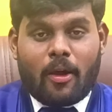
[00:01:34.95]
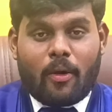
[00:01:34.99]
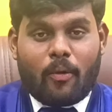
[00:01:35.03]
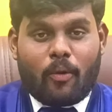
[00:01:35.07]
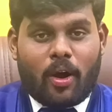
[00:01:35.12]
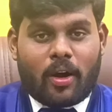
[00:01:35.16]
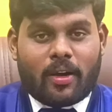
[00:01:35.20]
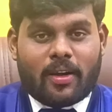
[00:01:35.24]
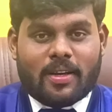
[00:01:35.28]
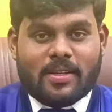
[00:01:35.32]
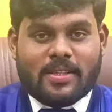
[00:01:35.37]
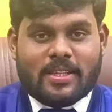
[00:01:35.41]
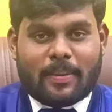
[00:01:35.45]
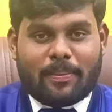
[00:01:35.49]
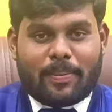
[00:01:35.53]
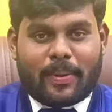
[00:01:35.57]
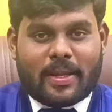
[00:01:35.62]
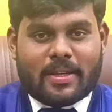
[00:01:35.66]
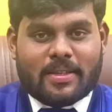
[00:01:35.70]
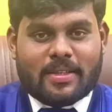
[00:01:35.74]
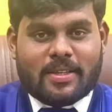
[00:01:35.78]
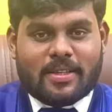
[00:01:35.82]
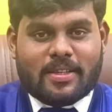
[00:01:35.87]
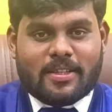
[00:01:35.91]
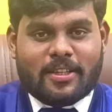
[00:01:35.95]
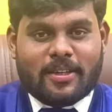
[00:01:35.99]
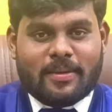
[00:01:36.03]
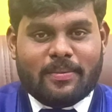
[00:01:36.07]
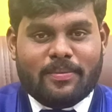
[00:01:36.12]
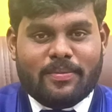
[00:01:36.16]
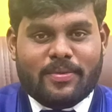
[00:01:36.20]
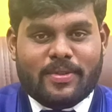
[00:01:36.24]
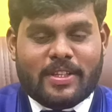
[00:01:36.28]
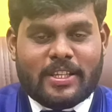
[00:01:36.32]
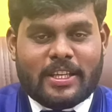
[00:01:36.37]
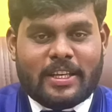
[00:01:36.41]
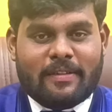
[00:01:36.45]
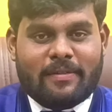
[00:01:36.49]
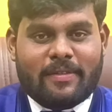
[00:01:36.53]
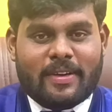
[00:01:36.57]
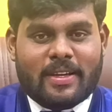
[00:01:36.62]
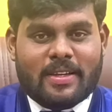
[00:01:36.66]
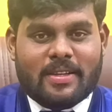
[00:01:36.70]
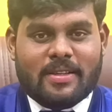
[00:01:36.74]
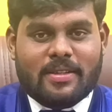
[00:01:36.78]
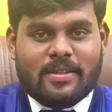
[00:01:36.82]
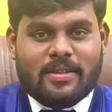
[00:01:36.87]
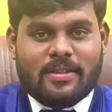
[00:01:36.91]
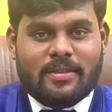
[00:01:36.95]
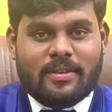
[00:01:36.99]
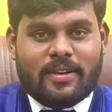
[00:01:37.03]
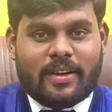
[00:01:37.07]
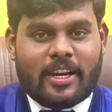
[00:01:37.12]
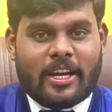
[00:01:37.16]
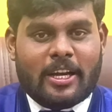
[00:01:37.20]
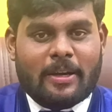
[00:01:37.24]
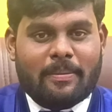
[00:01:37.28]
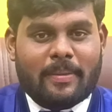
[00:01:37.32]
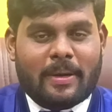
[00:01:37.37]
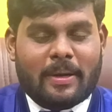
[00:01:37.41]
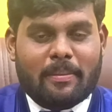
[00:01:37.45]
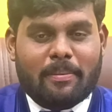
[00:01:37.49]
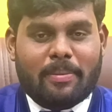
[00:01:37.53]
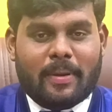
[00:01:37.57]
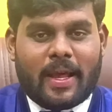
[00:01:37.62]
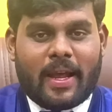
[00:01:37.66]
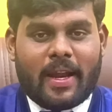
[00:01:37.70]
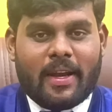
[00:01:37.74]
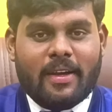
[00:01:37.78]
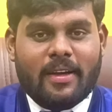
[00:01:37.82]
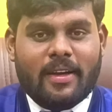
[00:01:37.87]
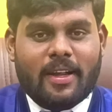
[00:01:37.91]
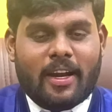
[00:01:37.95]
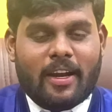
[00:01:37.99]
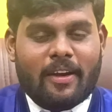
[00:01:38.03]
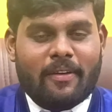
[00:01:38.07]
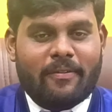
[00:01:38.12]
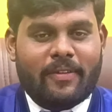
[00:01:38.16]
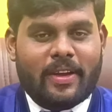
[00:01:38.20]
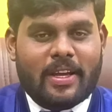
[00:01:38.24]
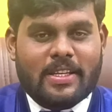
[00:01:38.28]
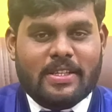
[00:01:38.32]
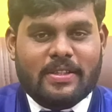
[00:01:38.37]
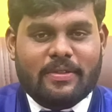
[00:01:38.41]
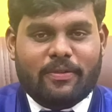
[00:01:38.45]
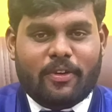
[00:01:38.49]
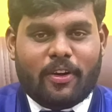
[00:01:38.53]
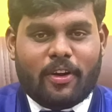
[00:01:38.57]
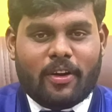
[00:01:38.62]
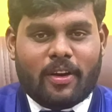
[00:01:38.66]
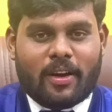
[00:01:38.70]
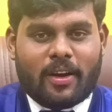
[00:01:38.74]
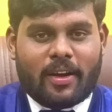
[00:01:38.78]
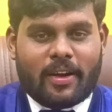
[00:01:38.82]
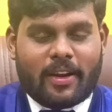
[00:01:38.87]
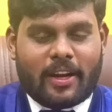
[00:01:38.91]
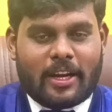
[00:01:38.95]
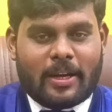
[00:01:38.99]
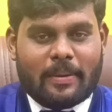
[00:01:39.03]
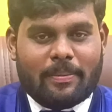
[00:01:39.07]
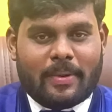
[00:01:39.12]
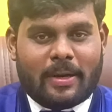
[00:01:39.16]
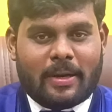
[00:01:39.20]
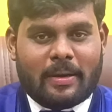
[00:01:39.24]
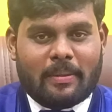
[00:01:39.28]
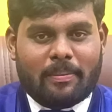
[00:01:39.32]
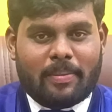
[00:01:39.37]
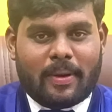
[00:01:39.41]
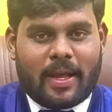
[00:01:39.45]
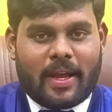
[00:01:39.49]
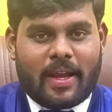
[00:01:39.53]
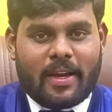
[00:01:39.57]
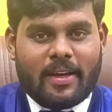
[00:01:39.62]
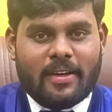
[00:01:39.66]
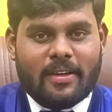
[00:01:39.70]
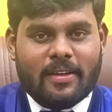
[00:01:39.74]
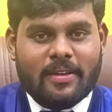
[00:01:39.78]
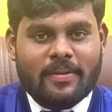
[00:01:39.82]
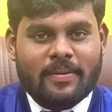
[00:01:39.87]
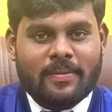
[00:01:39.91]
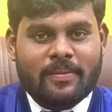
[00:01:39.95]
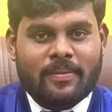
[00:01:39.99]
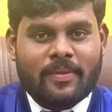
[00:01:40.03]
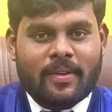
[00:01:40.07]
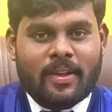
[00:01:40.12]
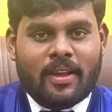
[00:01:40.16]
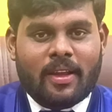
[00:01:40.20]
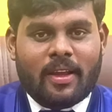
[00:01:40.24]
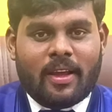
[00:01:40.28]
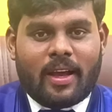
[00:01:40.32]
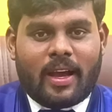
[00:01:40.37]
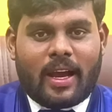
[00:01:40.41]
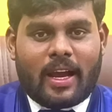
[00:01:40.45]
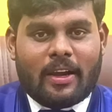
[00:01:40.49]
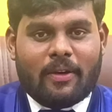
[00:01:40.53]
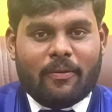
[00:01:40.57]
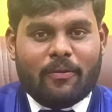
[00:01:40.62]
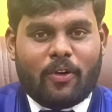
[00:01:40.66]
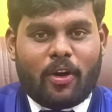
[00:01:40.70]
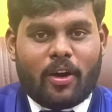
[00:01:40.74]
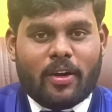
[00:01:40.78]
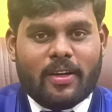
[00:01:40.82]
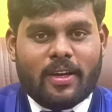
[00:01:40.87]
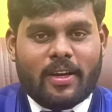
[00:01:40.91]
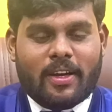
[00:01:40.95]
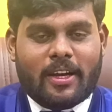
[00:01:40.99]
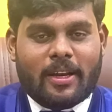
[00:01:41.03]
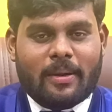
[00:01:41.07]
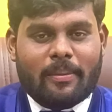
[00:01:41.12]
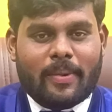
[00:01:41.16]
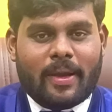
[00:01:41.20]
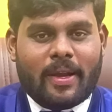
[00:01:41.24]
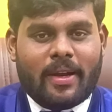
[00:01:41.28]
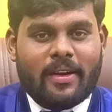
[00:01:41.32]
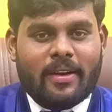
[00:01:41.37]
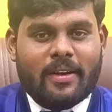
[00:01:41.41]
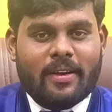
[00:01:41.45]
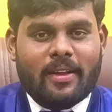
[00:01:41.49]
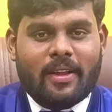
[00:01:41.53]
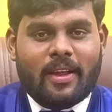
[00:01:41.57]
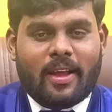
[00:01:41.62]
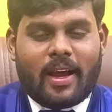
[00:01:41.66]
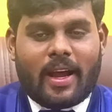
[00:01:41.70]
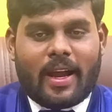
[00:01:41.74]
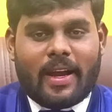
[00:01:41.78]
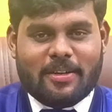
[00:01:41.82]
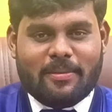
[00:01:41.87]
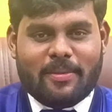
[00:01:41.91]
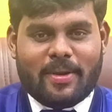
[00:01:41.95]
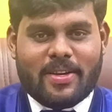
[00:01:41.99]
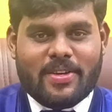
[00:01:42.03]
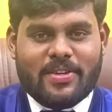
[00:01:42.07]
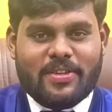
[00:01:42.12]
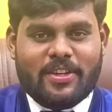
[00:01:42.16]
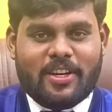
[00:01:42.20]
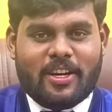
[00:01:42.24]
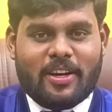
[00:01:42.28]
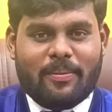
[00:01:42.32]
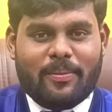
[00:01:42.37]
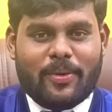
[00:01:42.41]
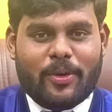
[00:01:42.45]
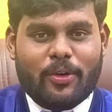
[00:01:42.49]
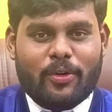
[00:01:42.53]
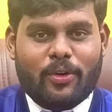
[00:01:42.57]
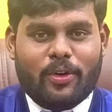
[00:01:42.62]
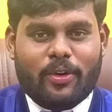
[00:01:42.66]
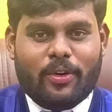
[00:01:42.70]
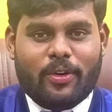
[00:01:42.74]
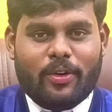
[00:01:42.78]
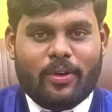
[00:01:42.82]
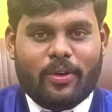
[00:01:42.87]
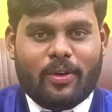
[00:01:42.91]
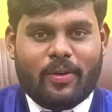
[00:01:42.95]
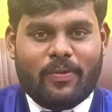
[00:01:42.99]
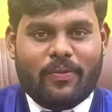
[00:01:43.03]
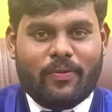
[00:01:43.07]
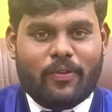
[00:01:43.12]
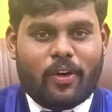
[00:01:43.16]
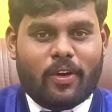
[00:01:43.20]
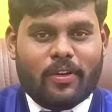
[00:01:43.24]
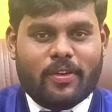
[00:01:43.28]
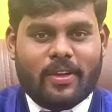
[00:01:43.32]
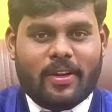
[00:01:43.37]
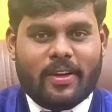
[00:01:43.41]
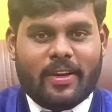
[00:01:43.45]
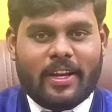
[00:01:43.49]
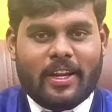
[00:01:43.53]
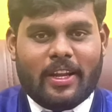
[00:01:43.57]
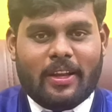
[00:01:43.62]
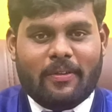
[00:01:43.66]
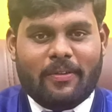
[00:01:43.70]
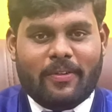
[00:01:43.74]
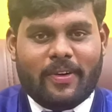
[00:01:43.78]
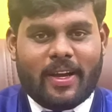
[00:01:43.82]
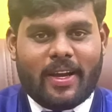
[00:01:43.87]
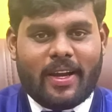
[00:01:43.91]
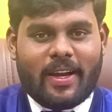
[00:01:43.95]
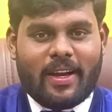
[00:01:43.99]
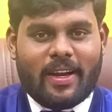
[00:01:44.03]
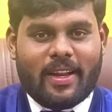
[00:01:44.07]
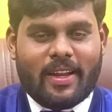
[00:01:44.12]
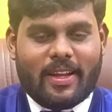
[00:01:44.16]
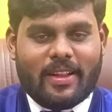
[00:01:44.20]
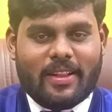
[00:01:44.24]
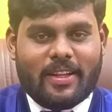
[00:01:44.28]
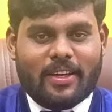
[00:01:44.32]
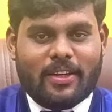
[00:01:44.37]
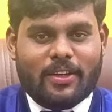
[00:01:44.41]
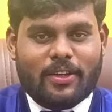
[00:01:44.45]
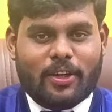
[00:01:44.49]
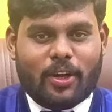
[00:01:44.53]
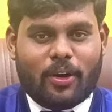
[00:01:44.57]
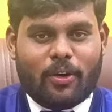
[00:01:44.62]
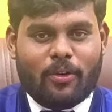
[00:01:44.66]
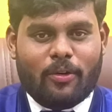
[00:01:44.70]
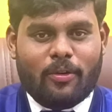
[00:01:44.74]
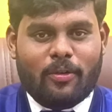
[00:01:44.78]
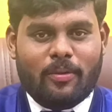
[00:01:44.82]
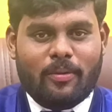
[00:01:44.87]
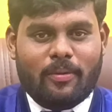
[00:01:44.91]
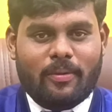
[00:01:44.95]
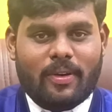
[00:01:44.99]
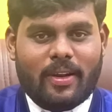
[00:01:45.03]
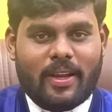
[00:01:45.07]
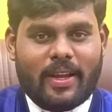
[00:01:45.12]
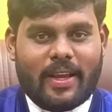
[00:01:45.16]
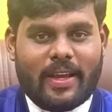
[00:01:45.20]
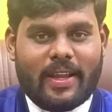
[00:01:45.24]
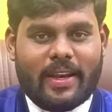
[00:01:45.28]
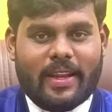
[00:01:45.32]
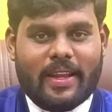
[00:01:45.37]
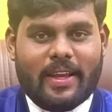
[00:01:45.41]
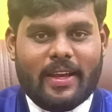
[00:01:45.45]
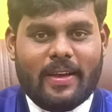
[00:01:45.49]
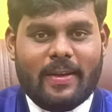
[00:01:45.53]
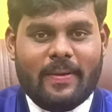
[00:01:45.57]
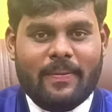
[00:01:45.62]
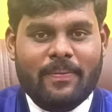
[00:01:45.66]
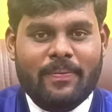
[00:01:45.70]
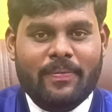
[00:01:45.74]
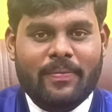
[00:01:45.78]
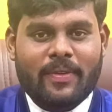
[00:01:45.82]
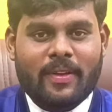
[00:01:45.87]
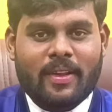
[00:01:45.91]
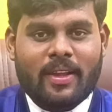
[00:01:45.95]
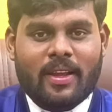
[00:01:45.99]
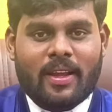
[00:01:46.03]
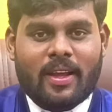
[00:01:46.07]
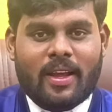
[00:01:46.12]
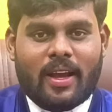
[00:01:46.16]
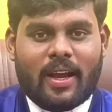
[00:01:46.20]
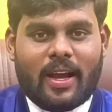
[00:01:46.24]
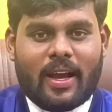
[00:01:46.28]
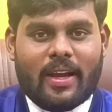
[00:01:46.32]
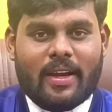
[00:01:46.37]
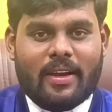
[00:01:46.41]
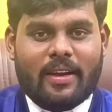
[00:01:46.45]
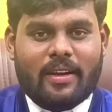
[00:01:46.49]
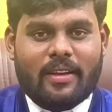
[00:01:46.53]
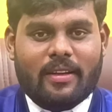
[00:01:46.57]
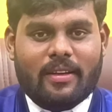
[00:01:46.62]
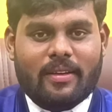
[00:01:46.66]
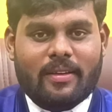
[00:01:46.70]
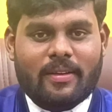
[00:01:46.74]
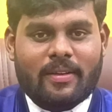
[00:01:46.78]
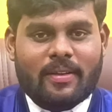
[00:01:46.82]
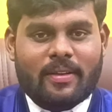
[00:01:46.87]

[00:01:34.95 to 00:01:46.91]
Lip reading: water supply system, sewage treatment plant and wastewater treatment plant and water demand, estimation and BOQ of water required in the town area and